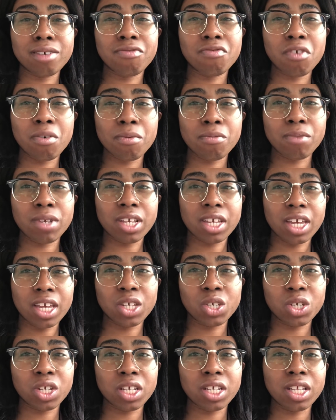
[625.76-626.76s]
a form of
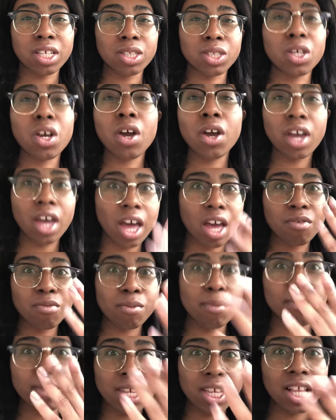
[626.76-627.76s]
medication. And sorry, I haven't
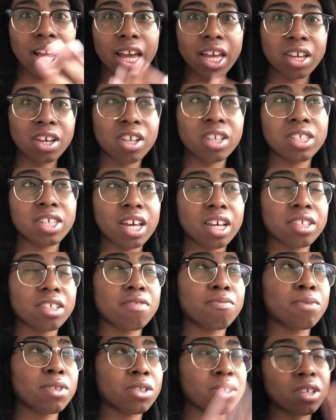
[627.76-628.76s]
been making eye contact.
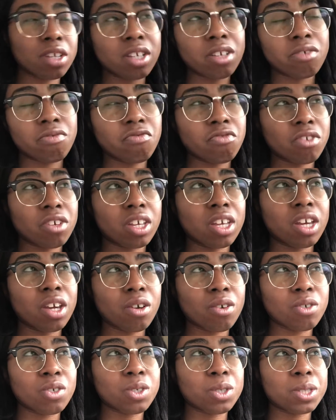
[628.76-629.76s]
I've been looking over
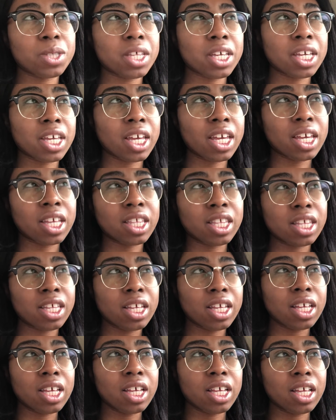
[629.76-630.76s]
here, just thinking.
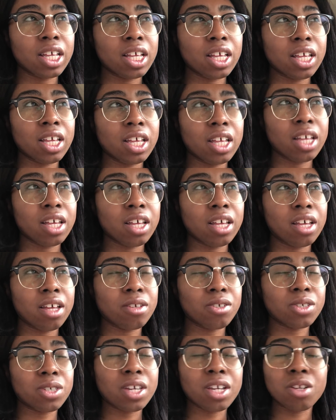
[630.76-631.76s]

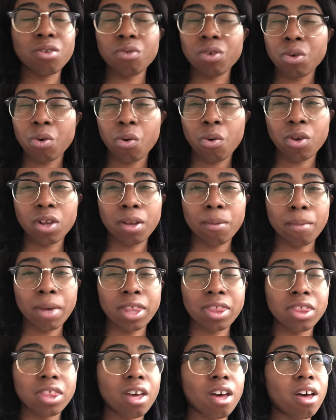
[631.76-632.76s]
I'm just kind of recording my
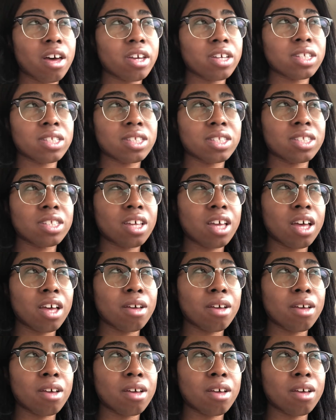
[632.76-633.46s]
thoughts.